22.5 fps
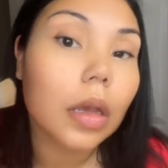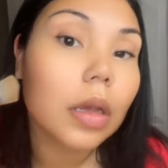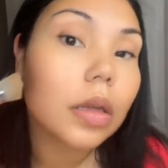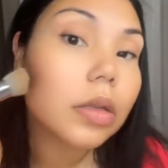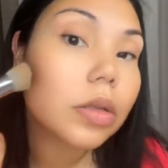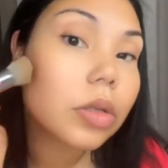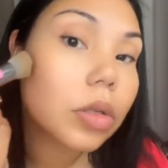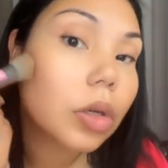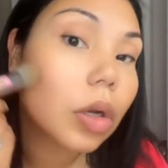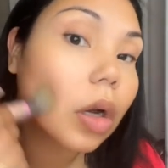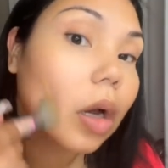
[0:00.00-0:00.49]

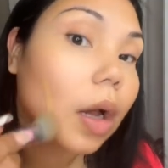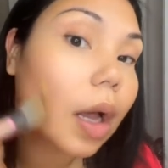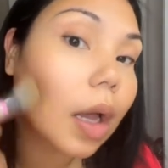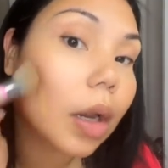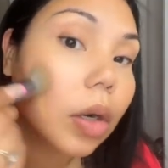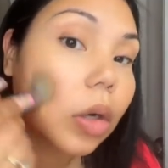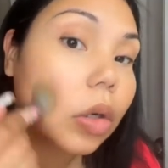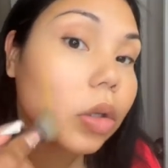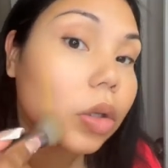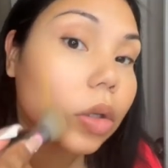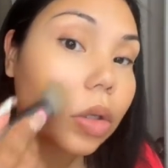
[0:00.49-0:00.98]
So, I
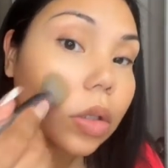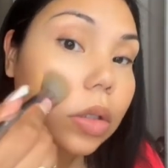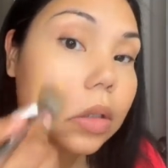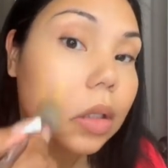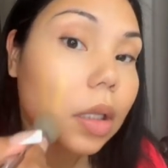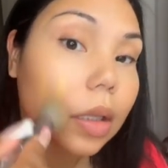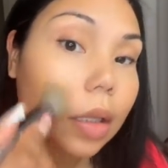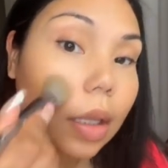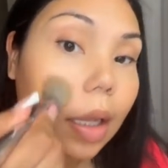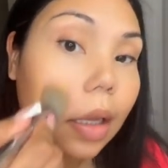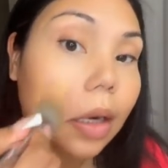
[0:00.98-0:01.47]
don't use a
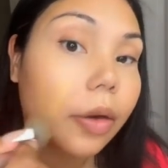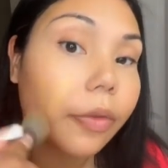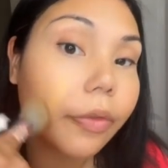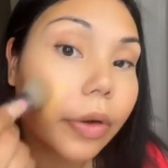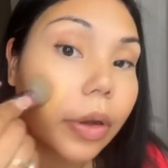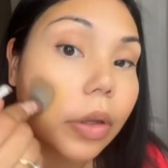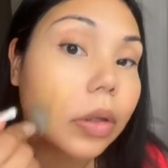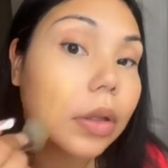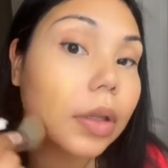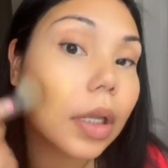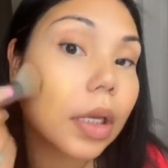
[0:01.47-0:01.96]
lot of
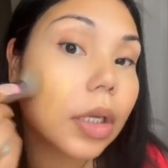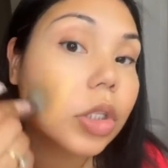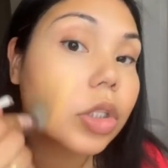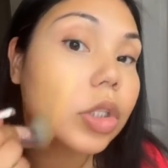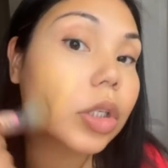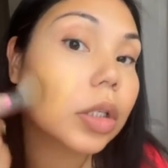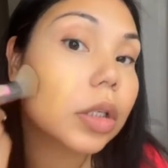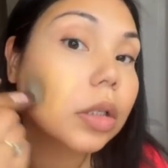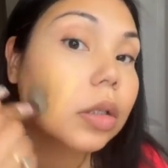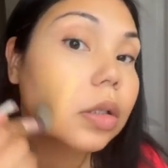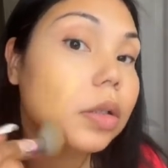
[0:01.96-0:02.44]

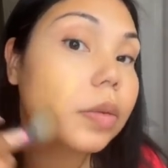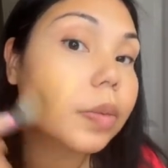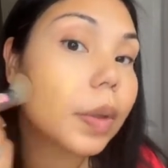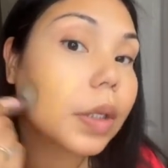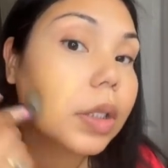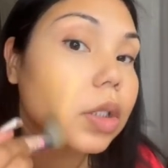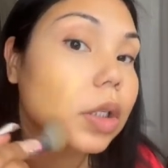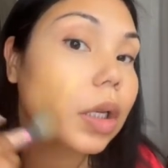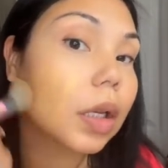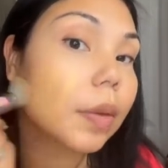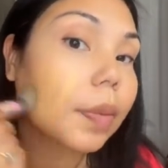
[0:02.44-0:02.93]
foundation,
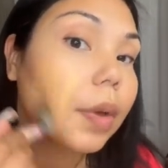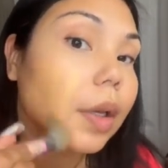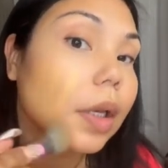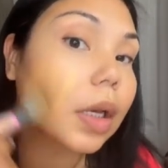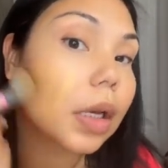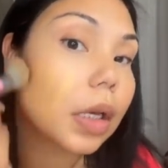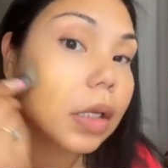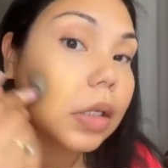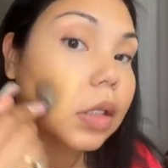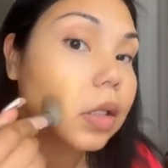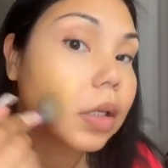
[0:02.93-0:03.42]
especially
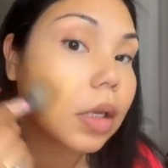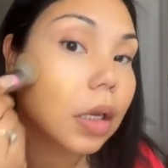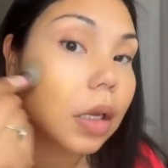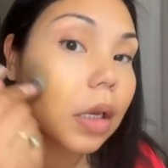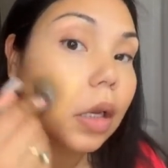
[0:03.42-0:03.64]
because...